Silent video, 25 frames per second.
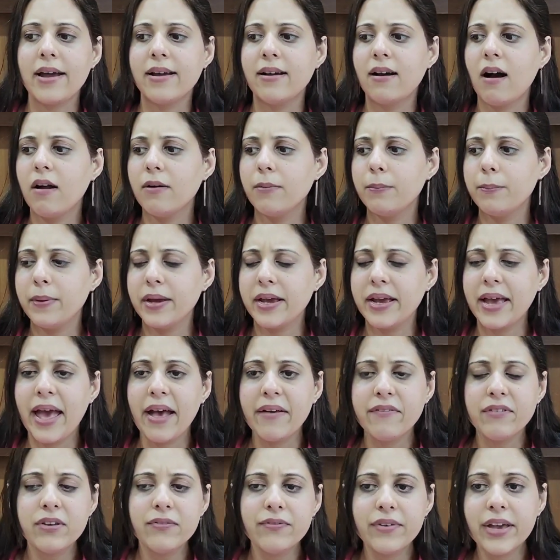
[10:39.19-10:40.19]
I can't pick
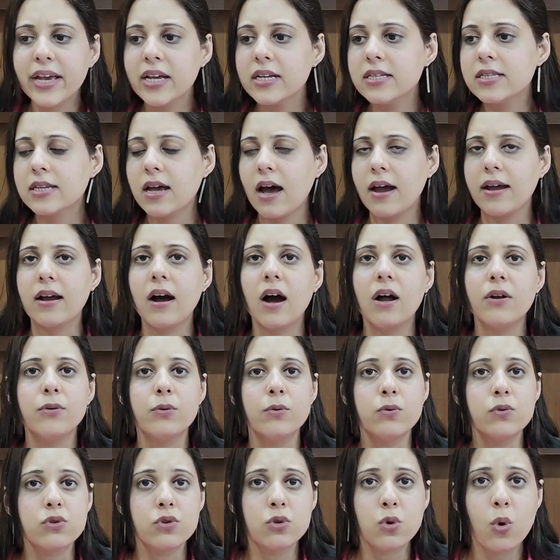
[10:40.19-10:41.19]
heavy weights, I can't
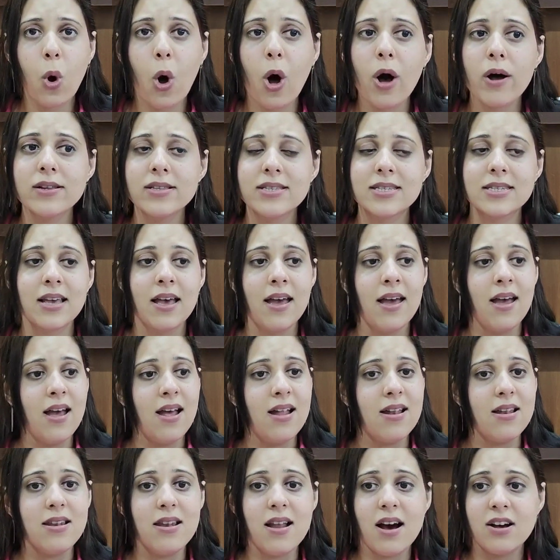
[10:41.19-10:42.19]
do squats,
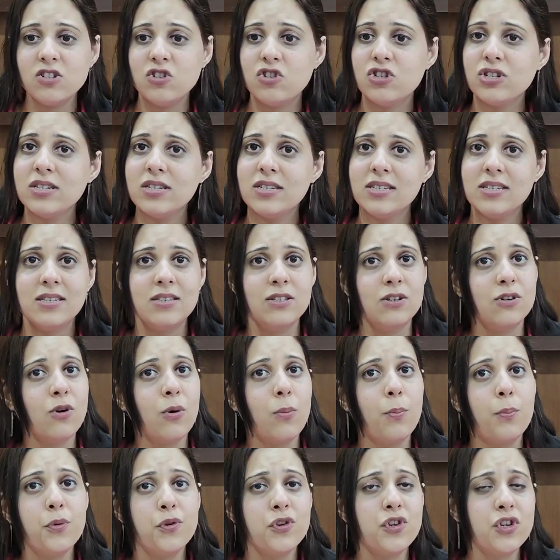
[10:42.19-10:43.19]
lunges,
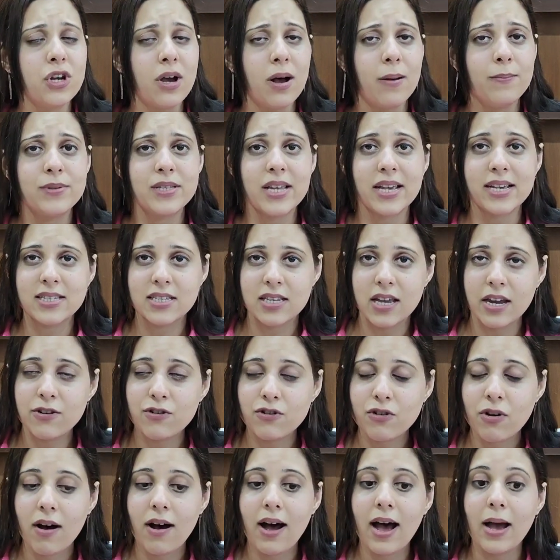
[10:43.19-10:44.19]
push-ups,
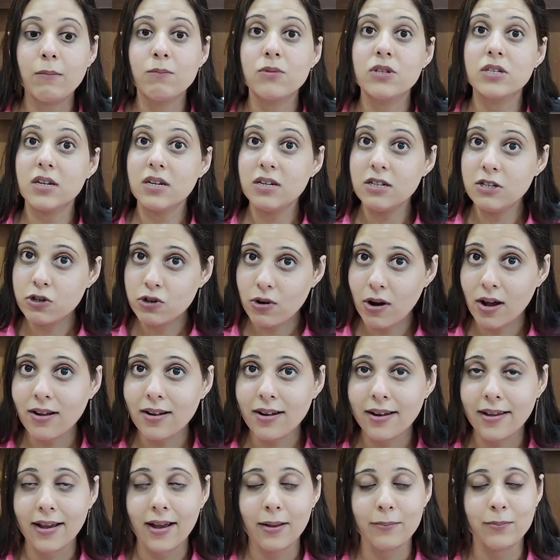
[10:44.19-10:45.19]
etc. I'm still
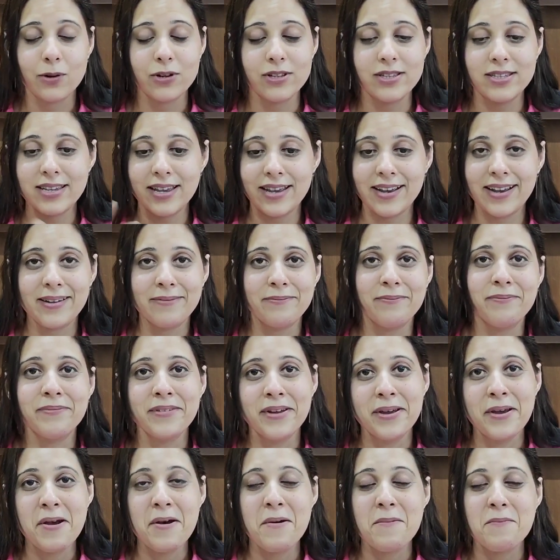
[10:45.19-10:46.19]
struggling. I'm not saying I'm
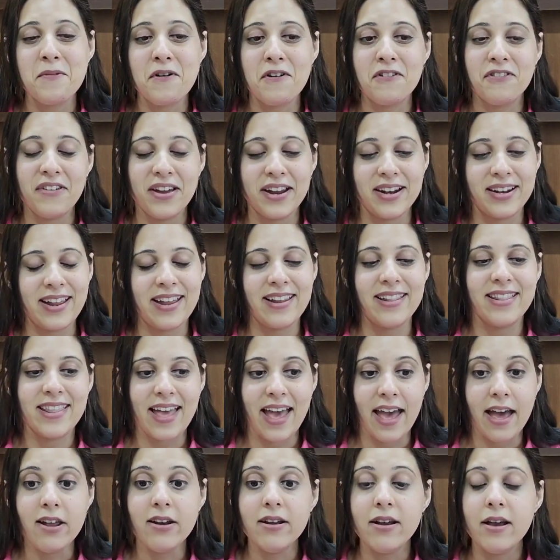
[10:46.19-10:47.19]
perfect and
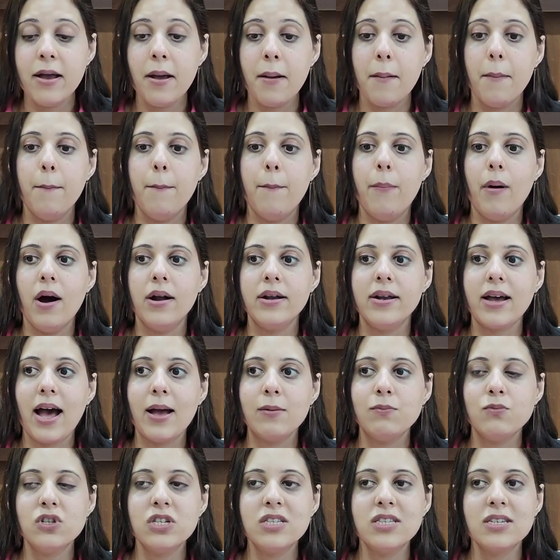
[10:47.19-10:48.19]
there, but
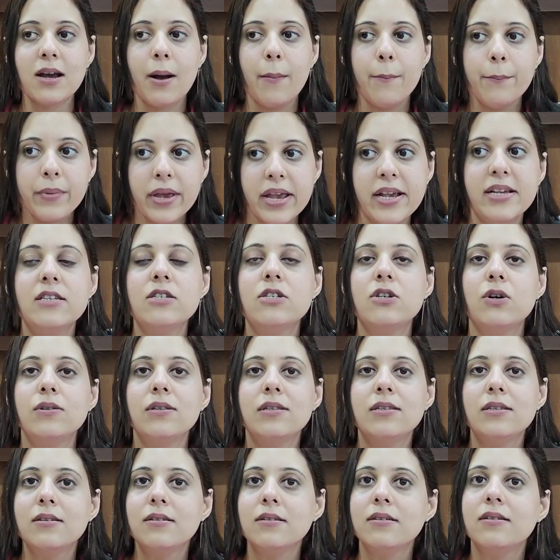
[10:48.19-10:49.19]
I'm just amazed
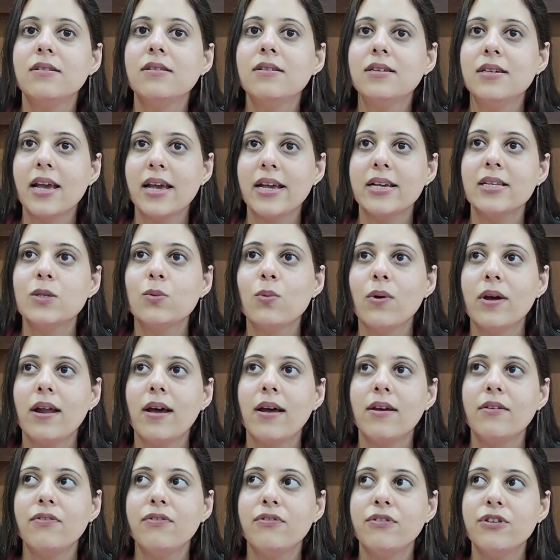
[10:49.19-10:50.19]
on certain days when
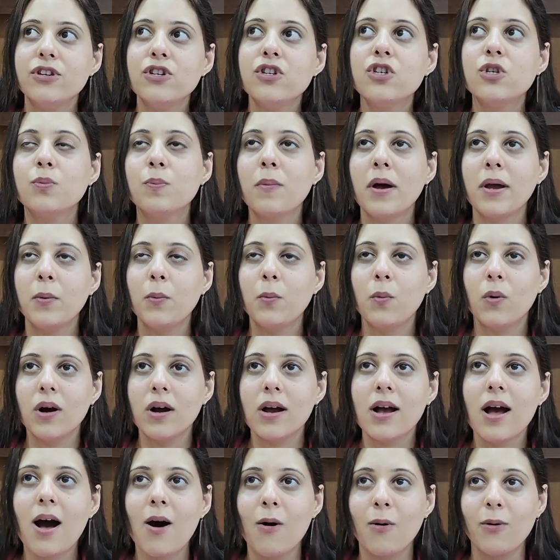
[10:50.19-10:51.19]
I finish my
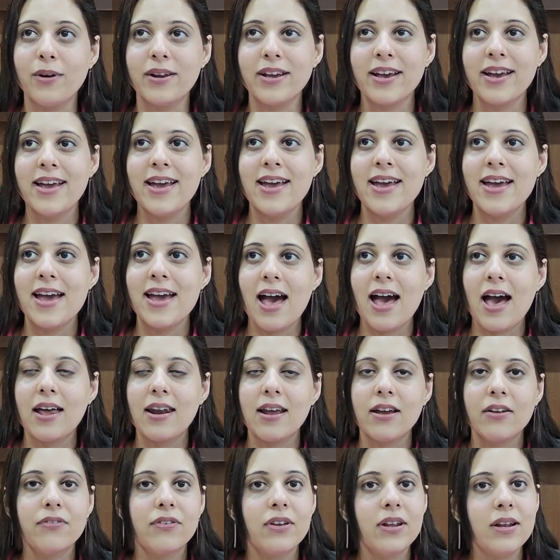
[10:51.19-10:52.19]
workout
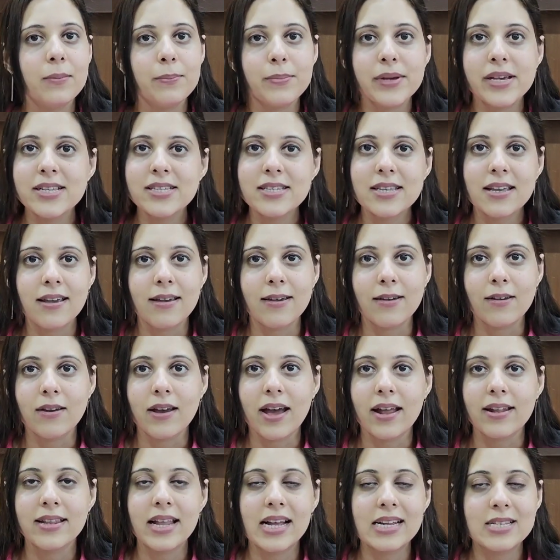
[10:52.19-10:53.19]
and I feel amazing.
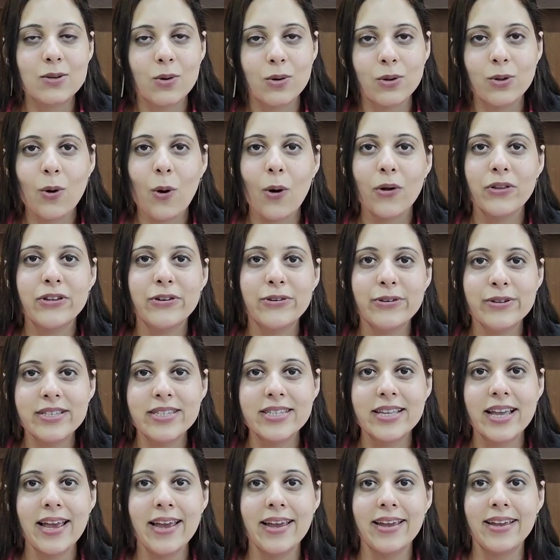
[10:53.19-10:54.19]
And that's what the author
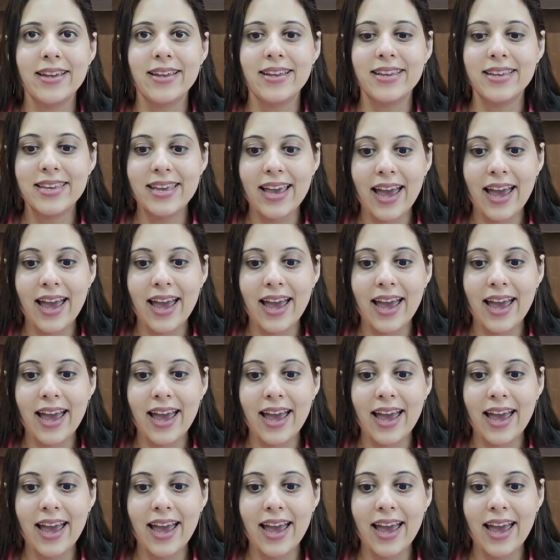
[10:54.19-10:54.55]
is saying.